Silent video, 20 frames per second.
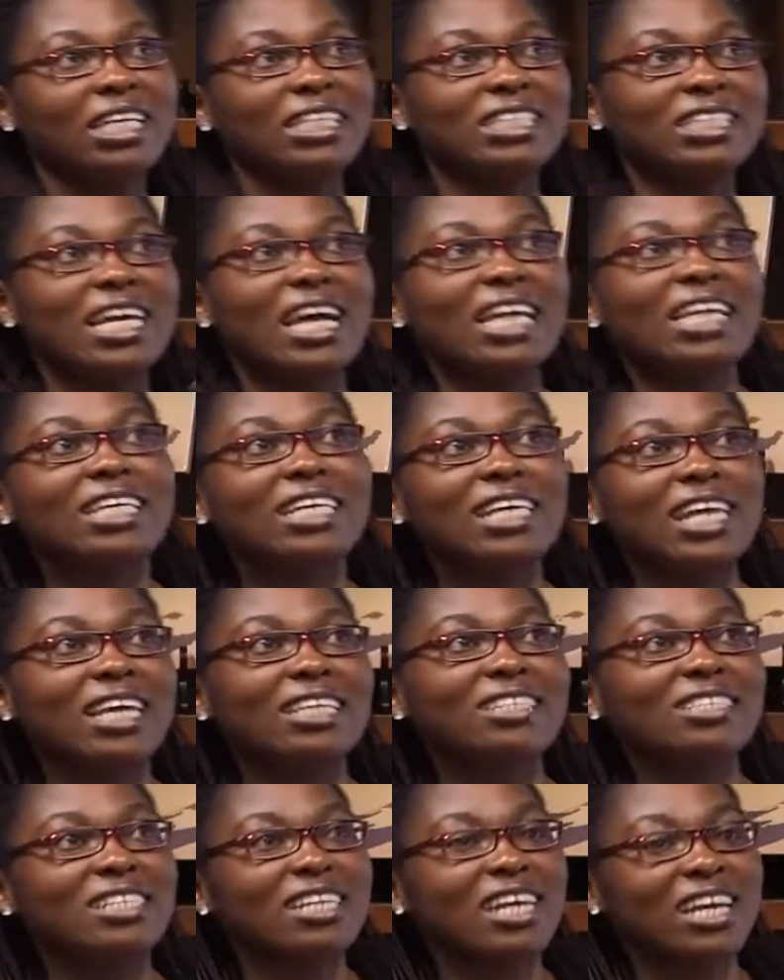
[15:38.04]

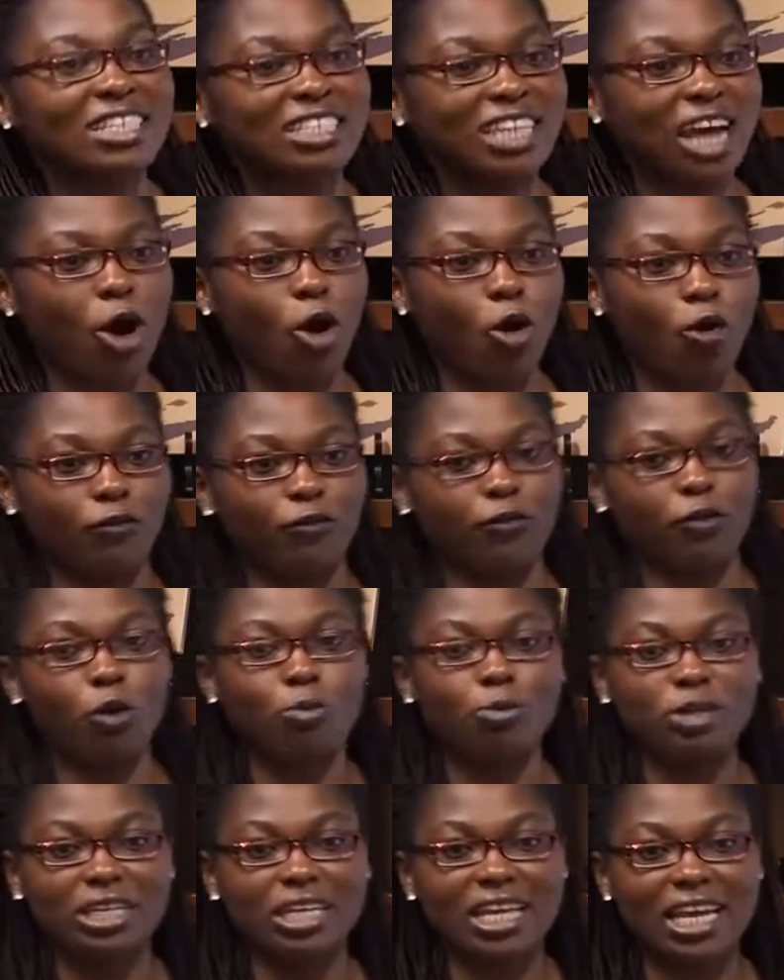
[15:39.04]
delicate nature of
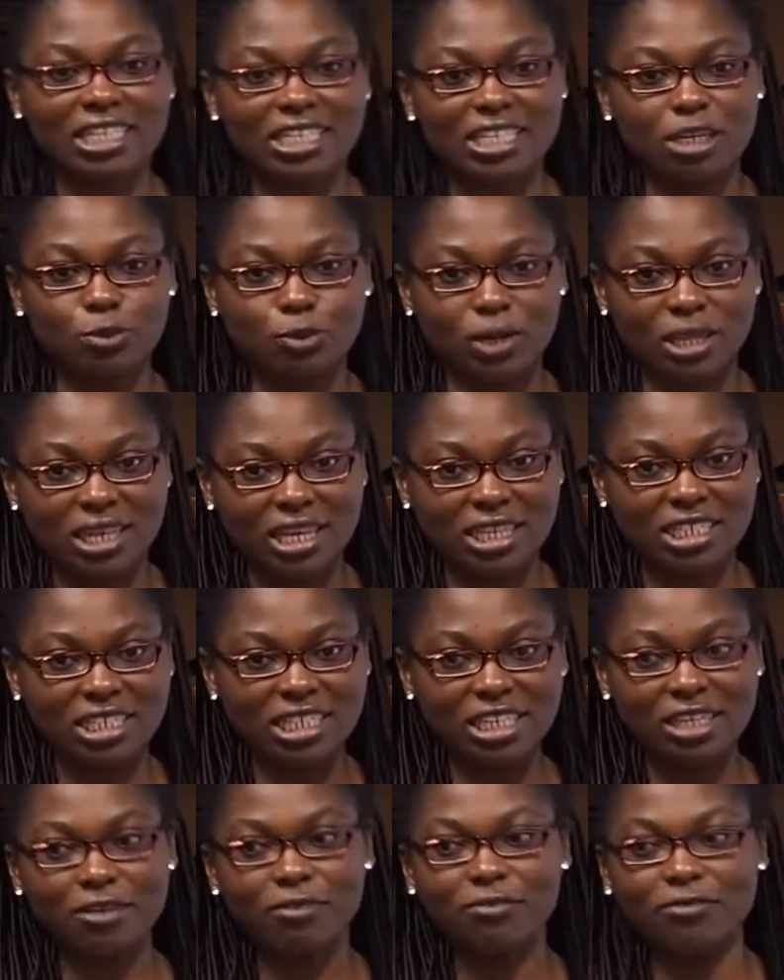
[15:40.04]
communicating with a
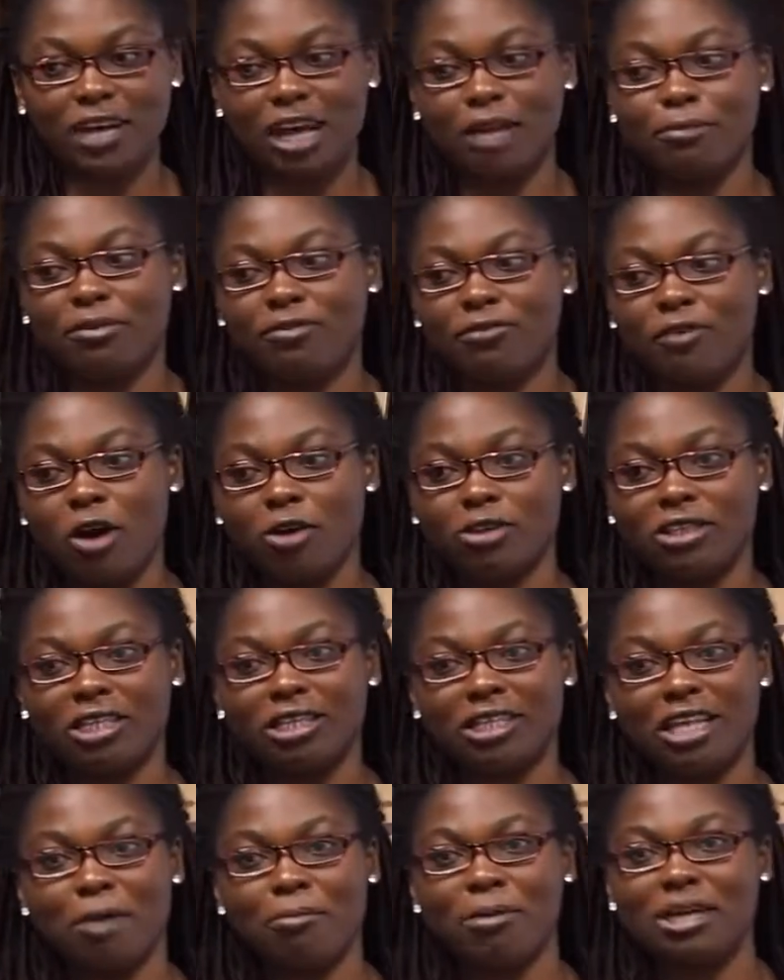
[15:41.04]
chief can be found
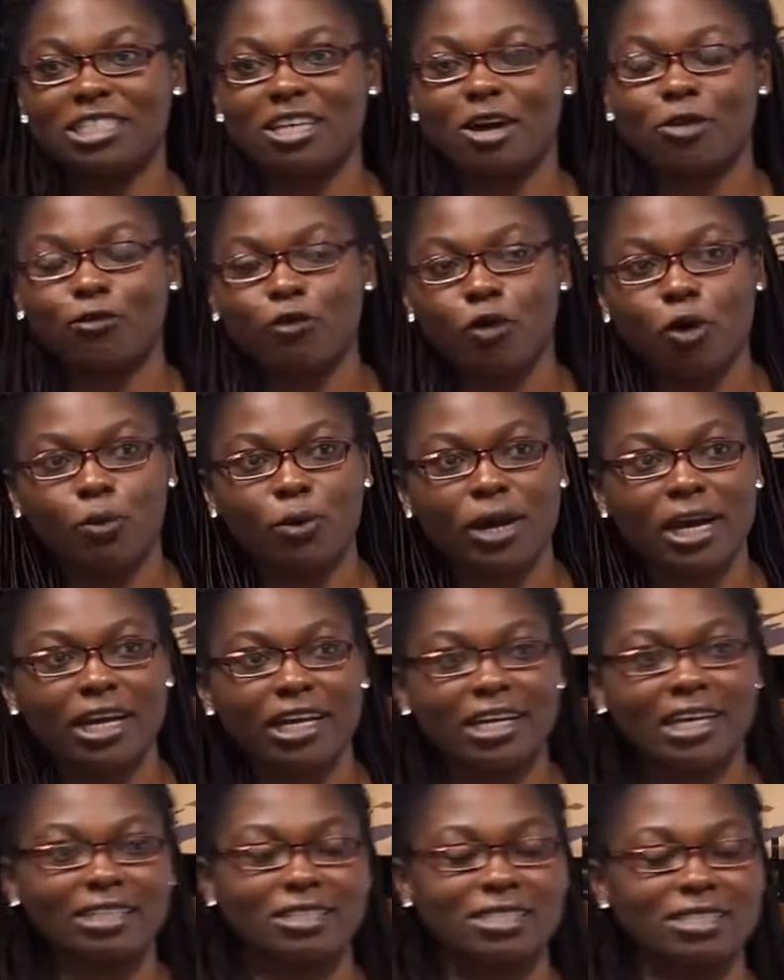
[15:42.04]
in a metaphor
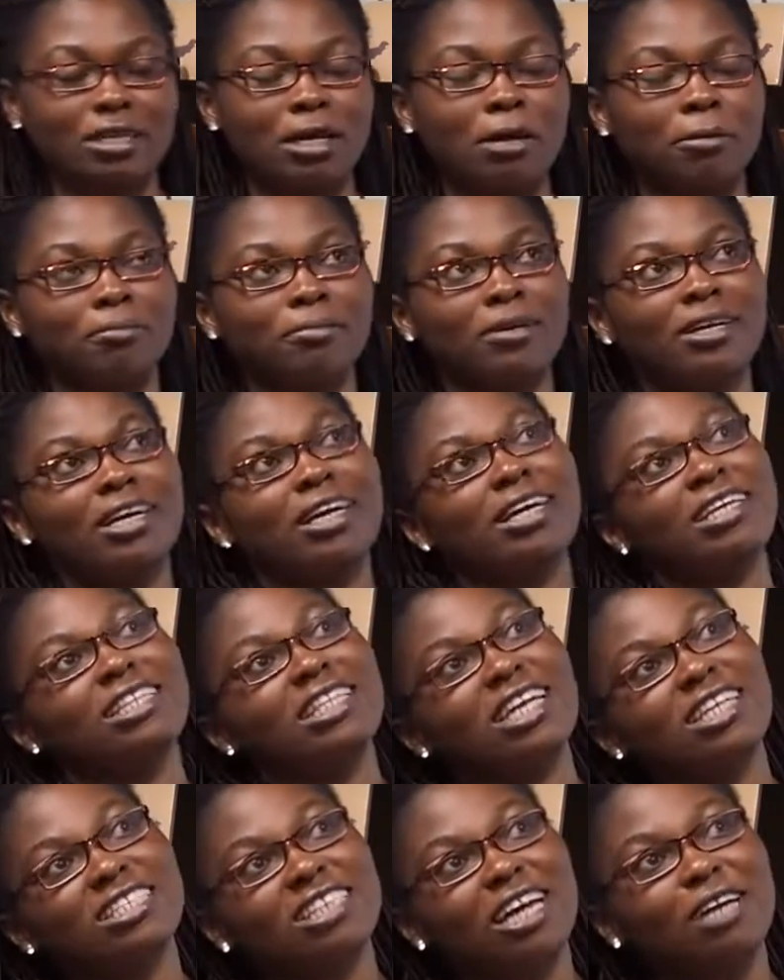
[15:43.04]
where it's,
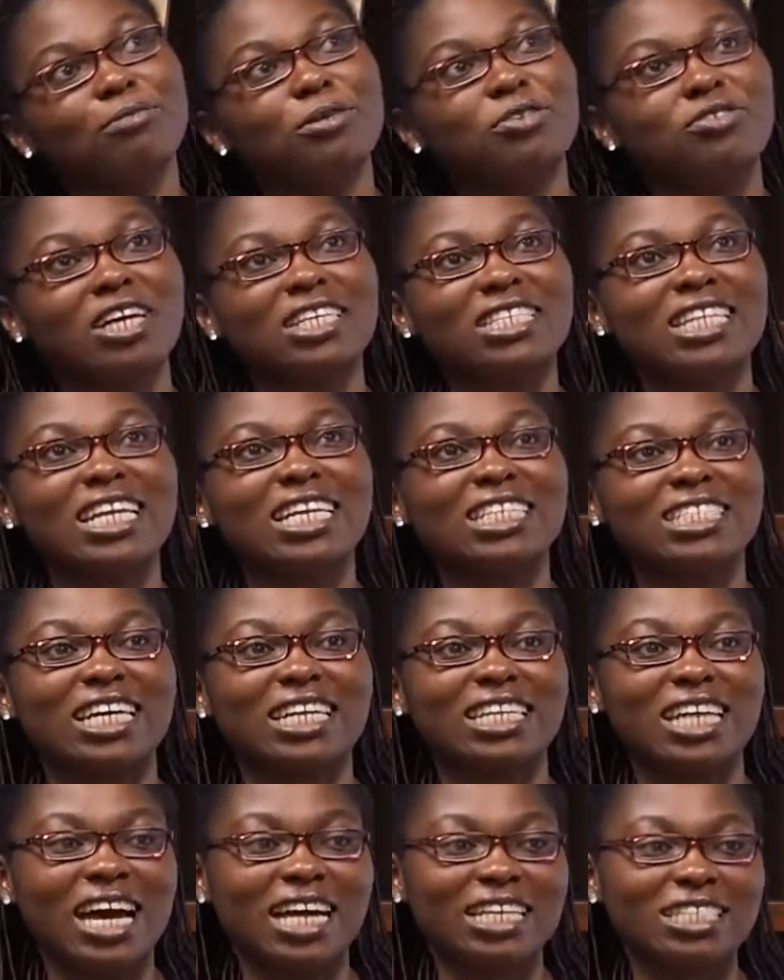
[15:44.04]
that can be
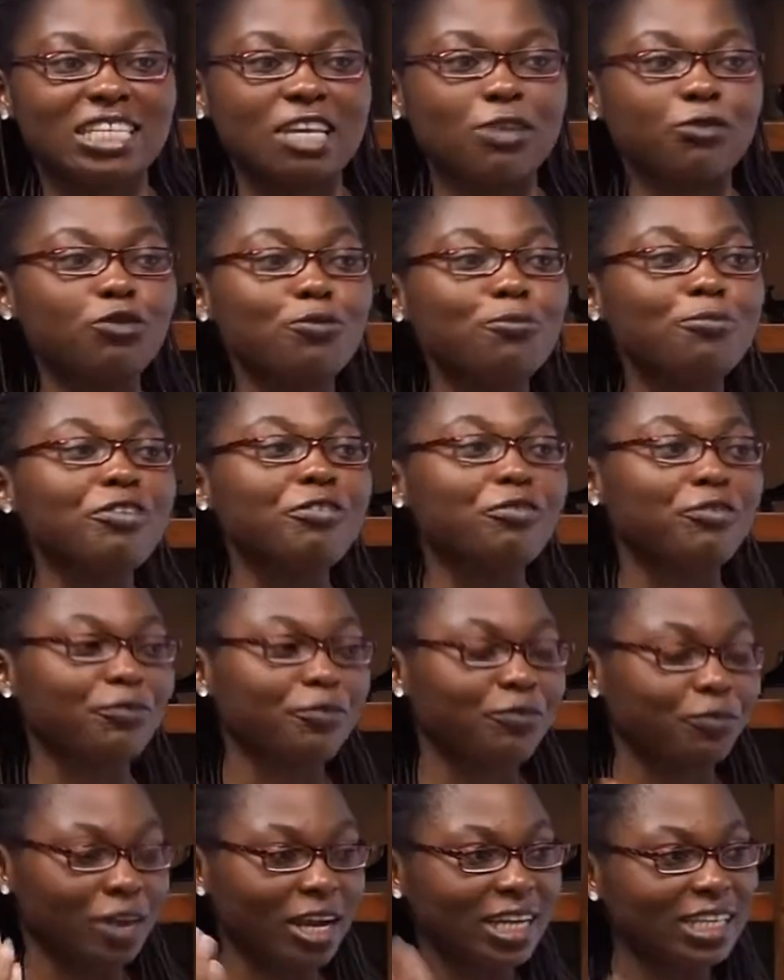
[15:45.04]
translated as, if you
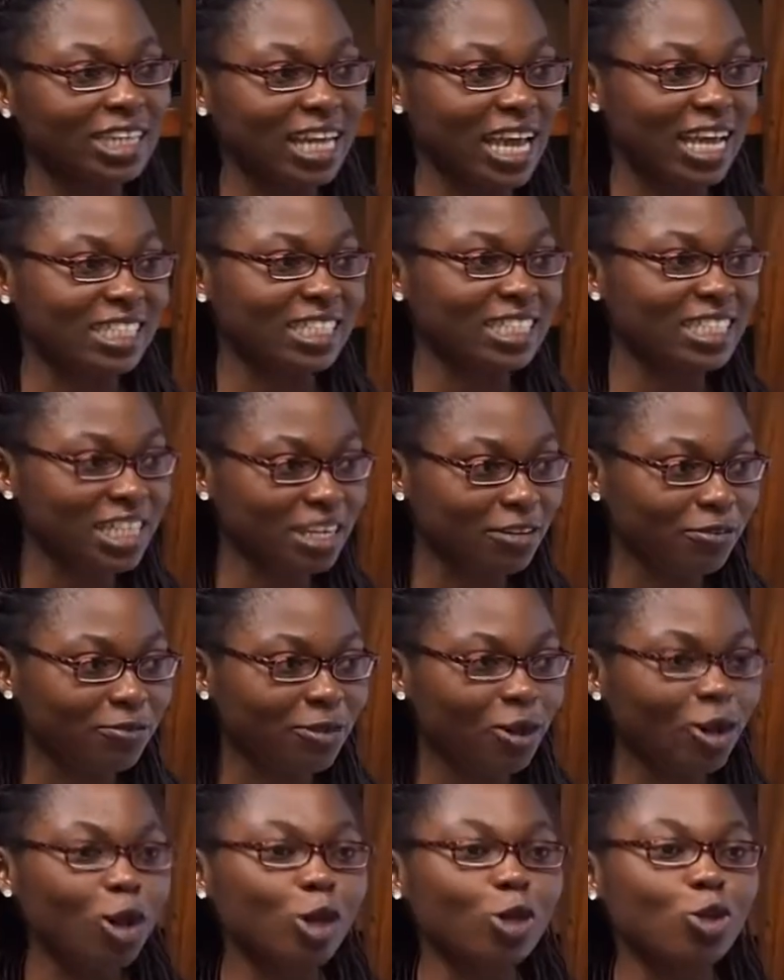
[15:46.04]
befriend a chief,
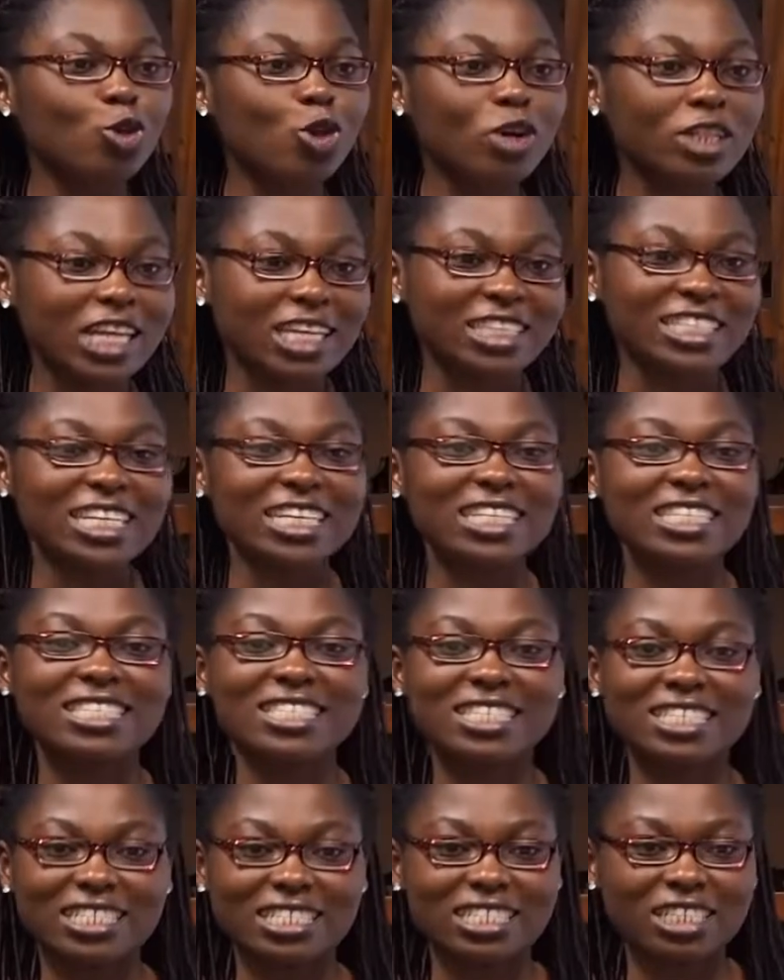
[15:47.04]
know that he is
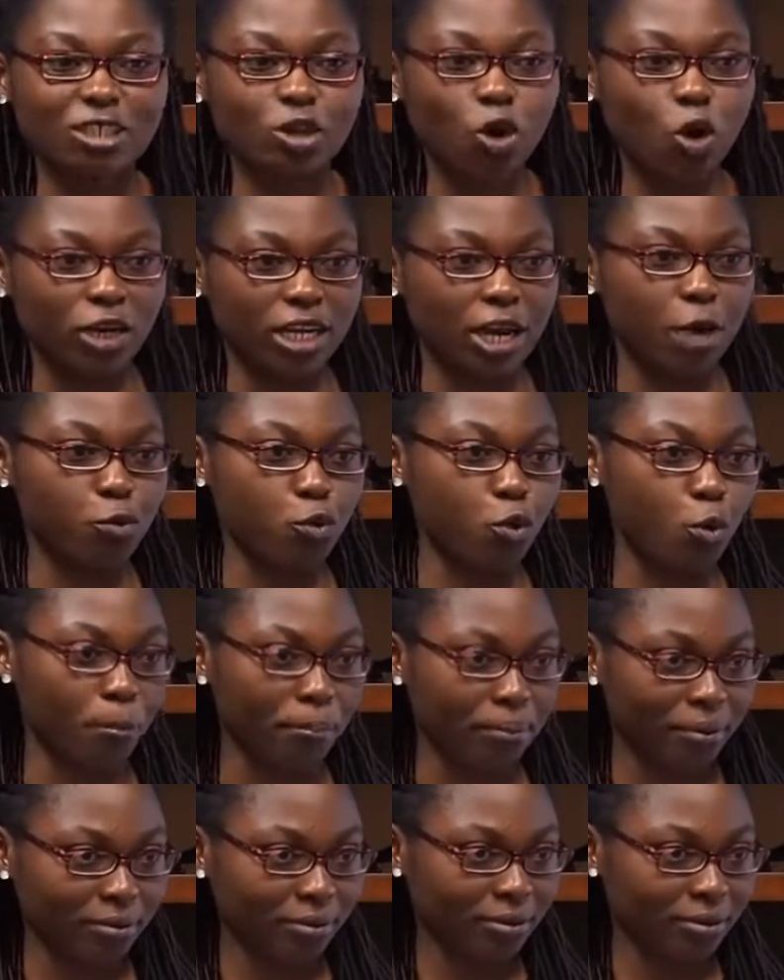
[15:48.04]
sitting on a rope